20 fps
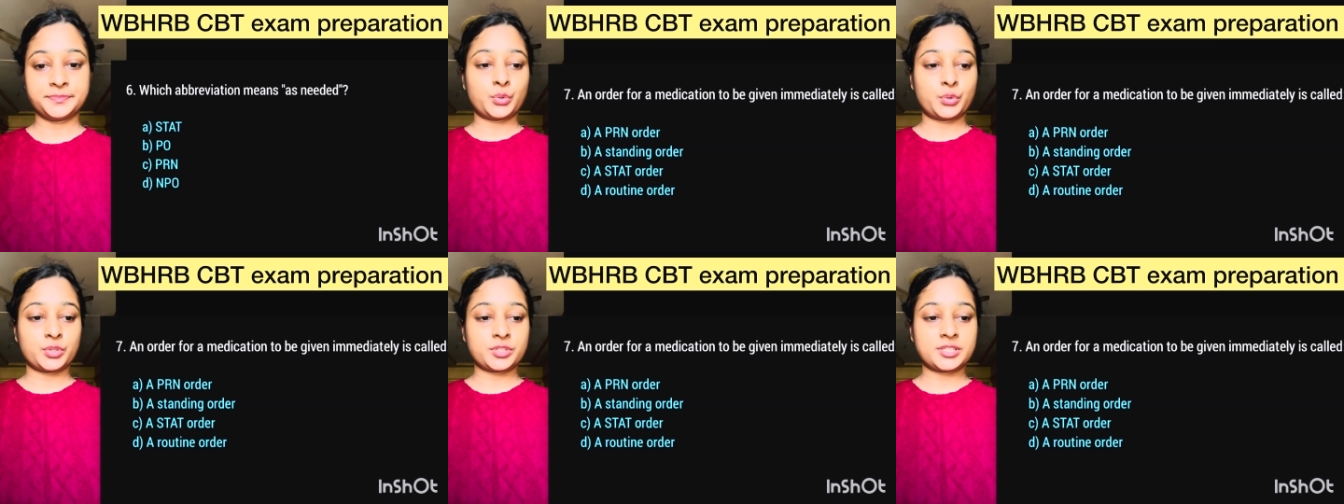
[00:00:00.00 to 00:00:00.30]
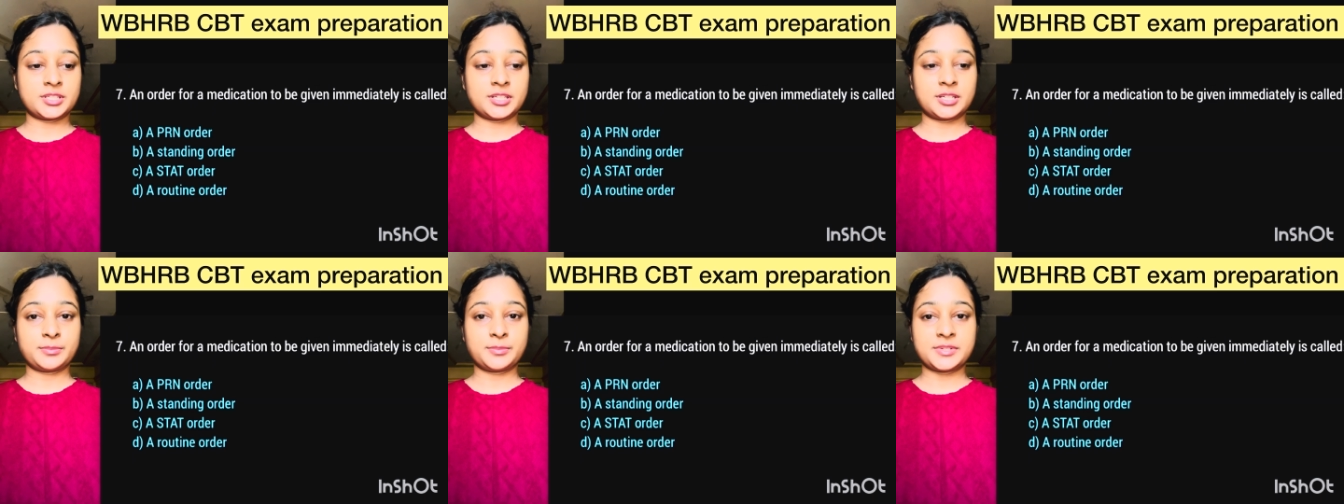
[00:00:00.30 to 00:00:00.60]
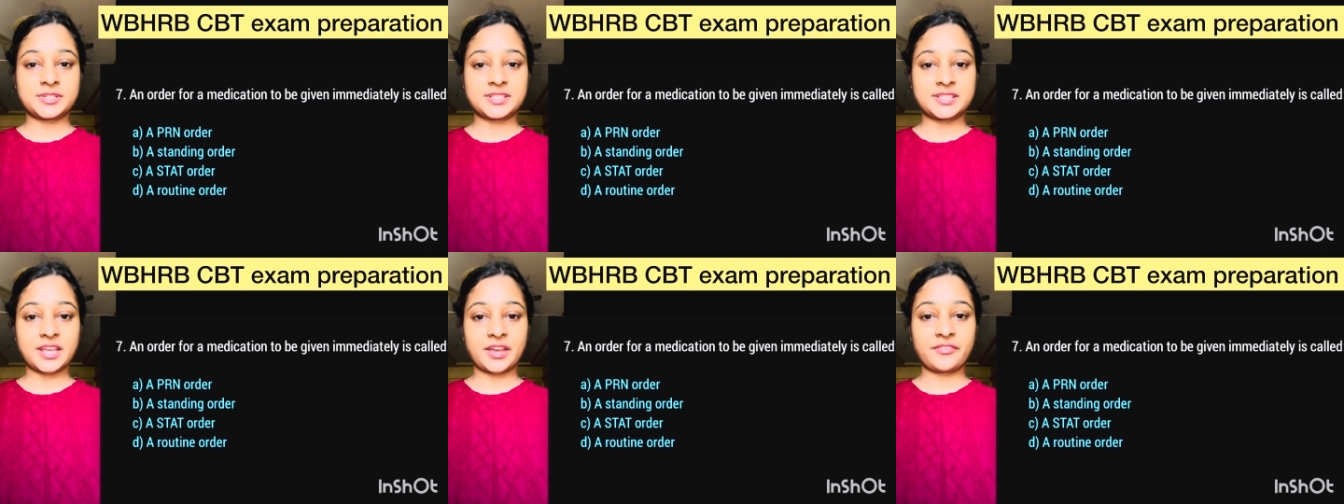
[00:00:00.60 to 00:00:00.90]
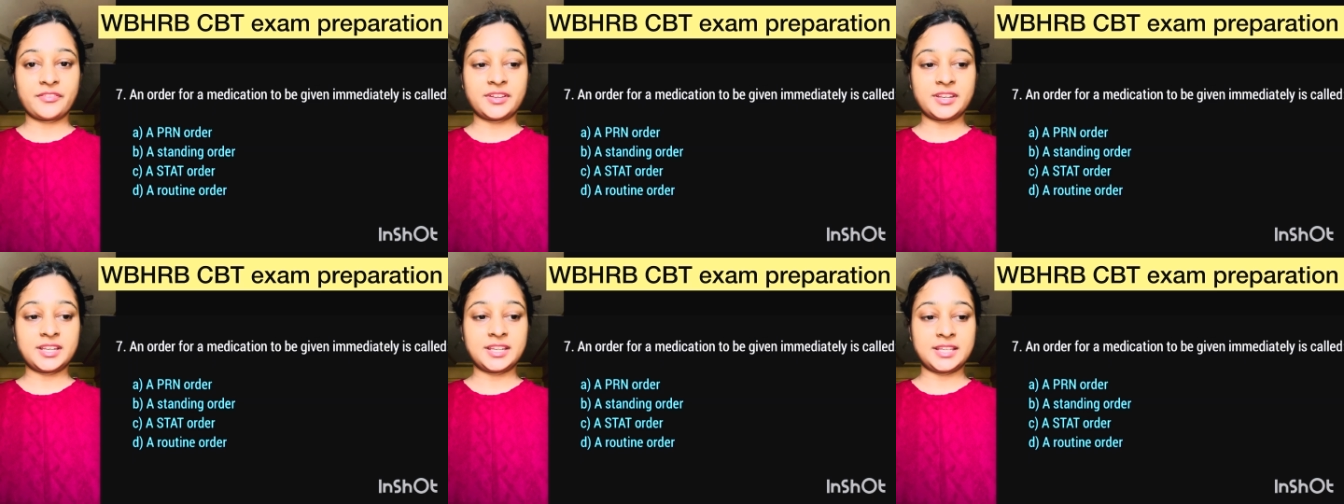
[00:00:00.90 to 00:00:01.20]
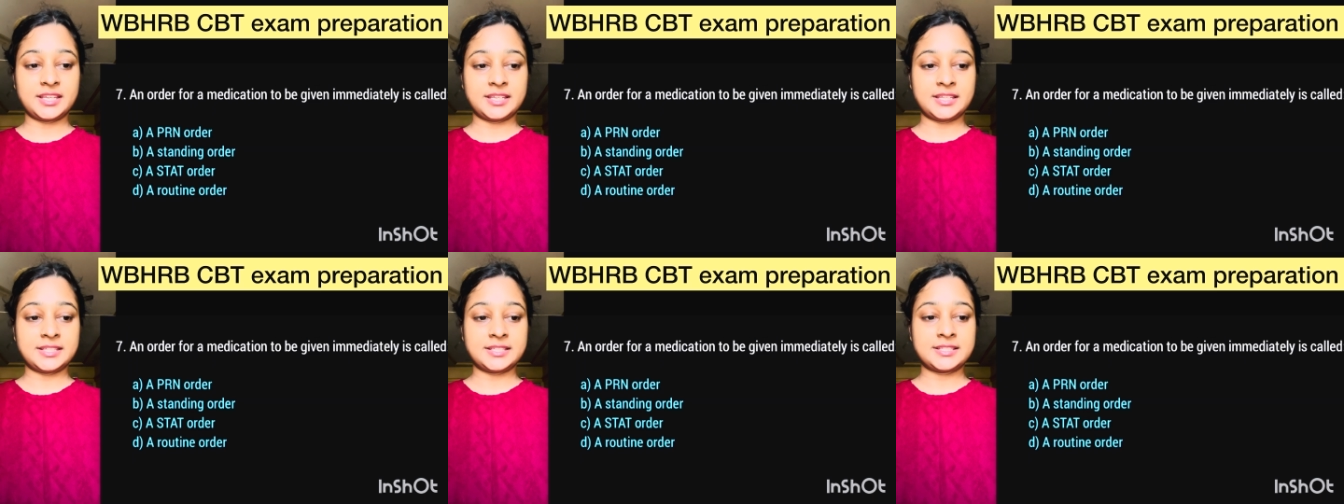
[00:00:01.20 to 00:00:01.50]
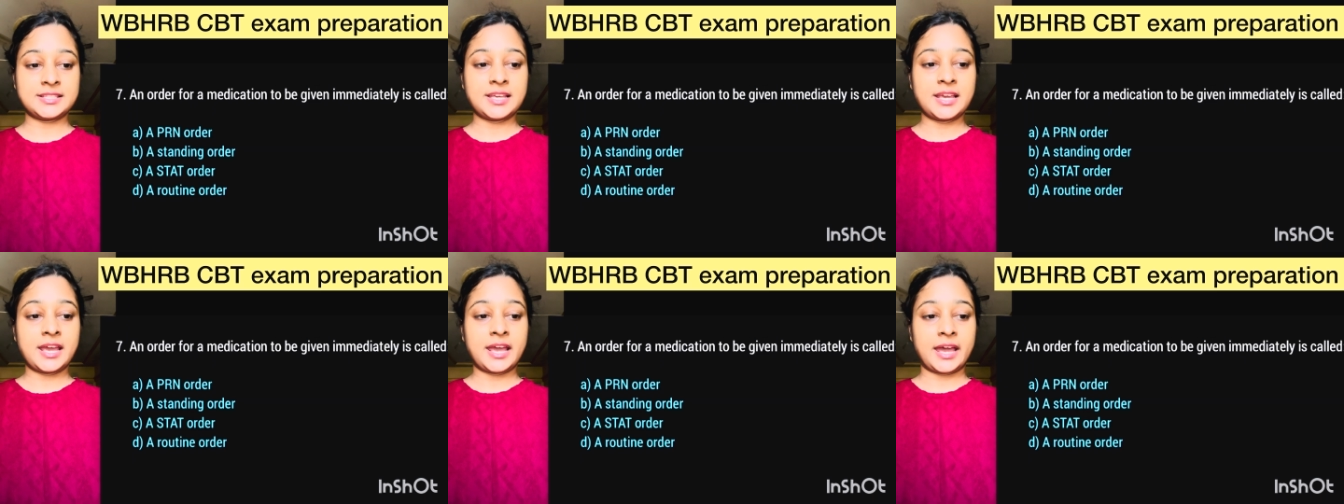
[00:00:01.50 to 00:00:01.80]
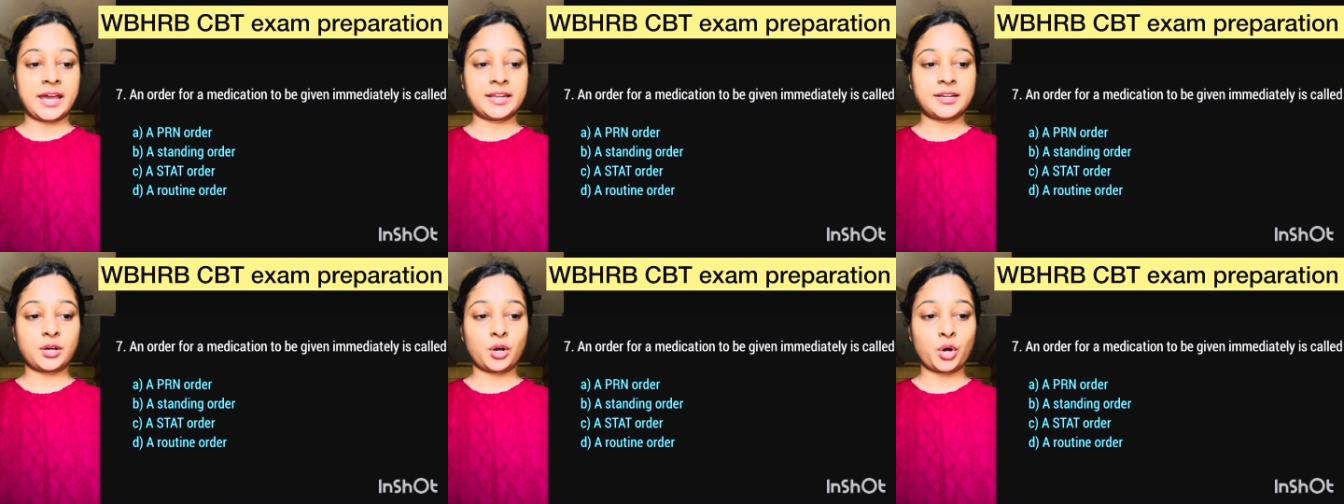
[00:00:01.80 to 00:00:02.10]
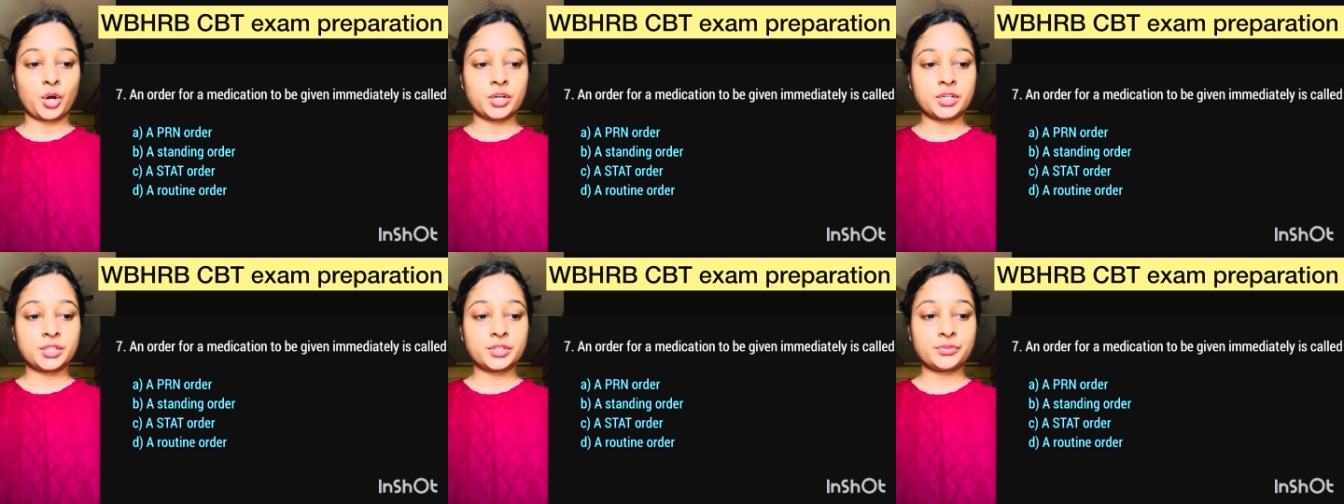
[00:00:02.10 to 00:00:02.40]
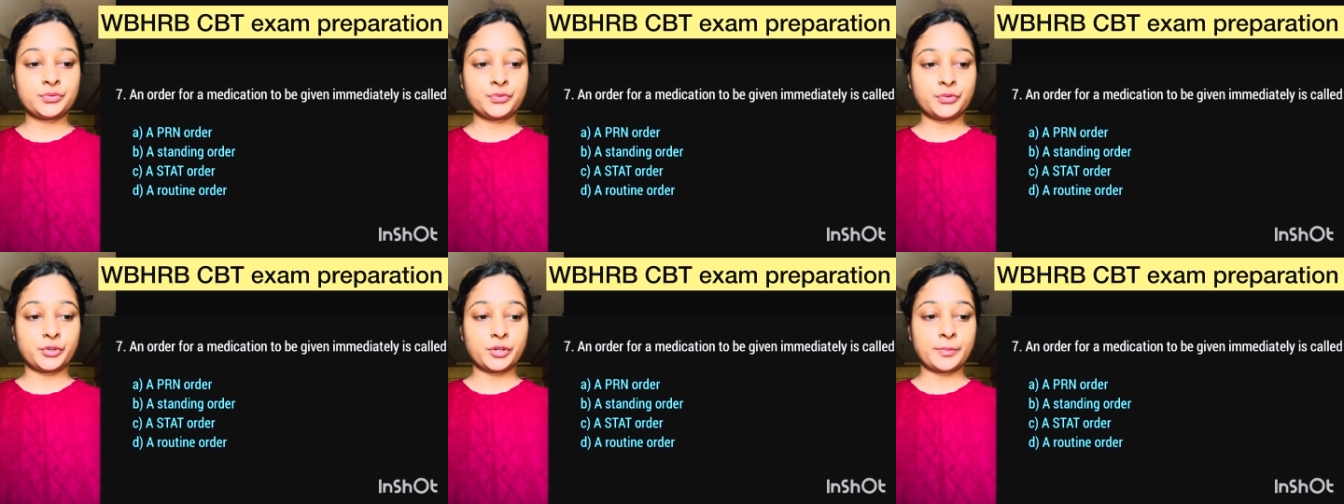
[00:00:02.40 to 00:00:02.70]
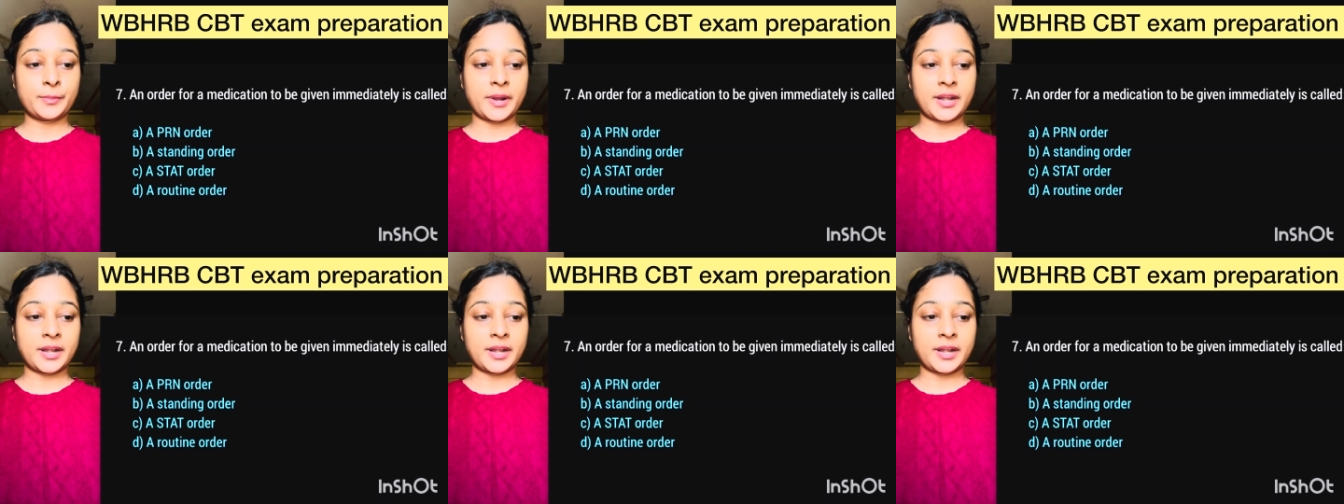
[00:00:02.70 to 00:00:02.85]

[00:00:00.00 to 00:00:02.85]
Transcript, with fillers: Question number seven is, an order for